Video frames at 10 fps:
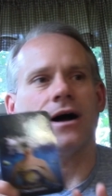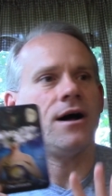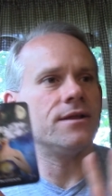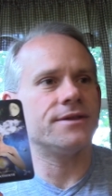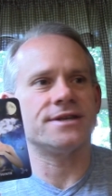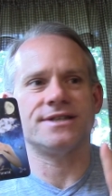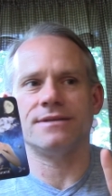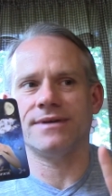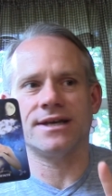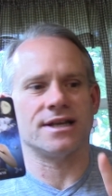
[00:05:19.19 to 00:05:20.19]
All of this in
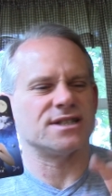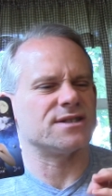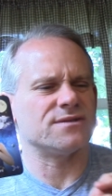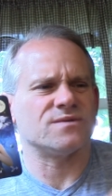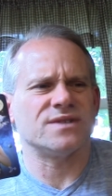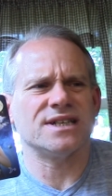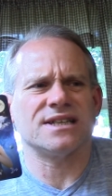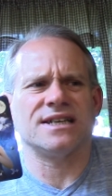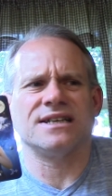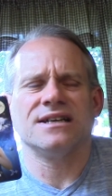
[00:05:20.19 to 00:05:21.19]
the beginning is
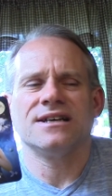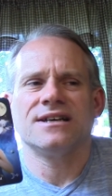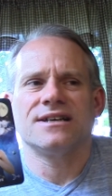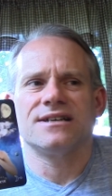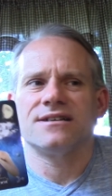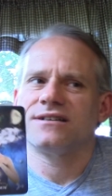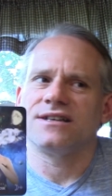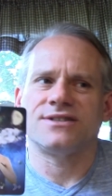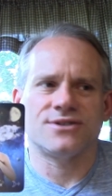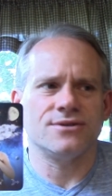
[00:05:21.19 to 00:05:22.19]
really.
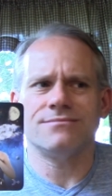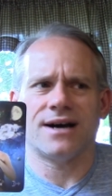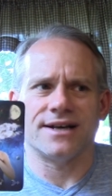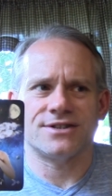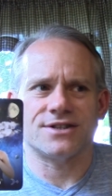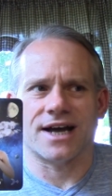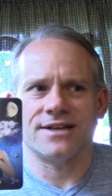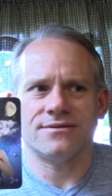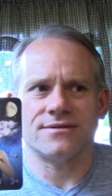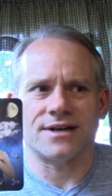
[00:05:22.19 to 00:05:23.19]
It's too much. I
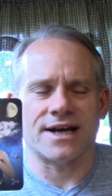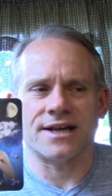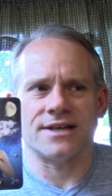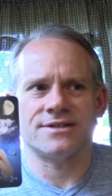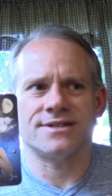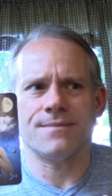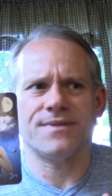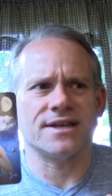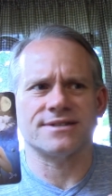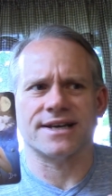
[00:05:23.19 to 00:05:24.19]
don't. I, I
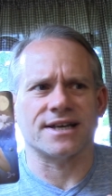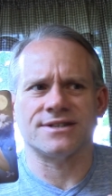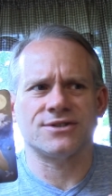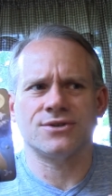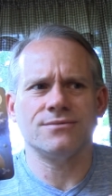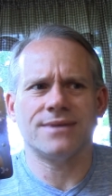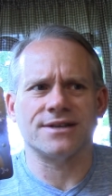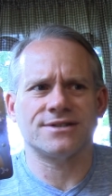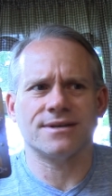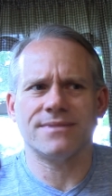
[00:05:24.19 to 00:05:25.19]
something is like it's too
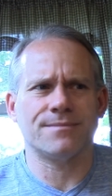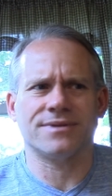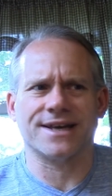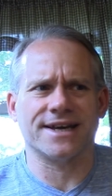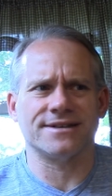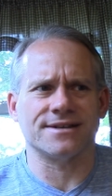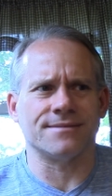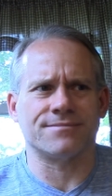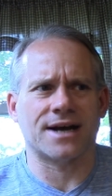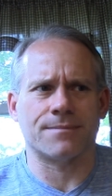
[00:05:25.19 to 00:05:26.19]
much. Somebody planned
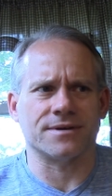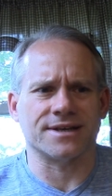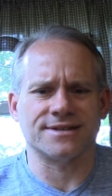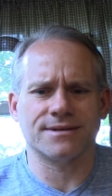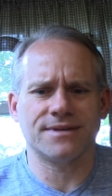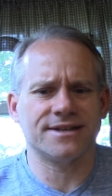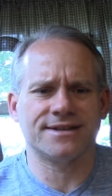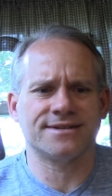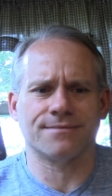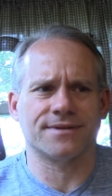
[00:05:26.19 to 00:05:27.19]
improperly. Somebody
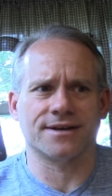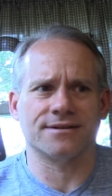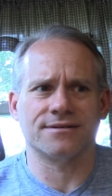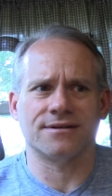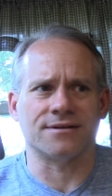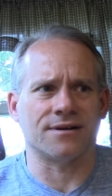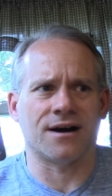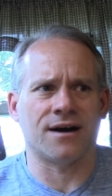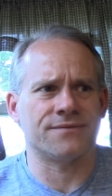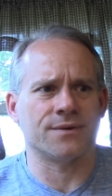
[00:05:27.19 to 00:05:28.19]
did something
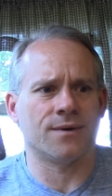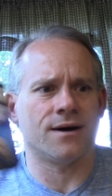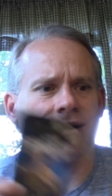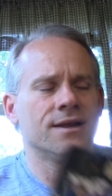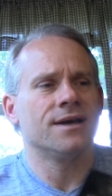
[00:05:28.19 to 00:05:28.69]
off the wall.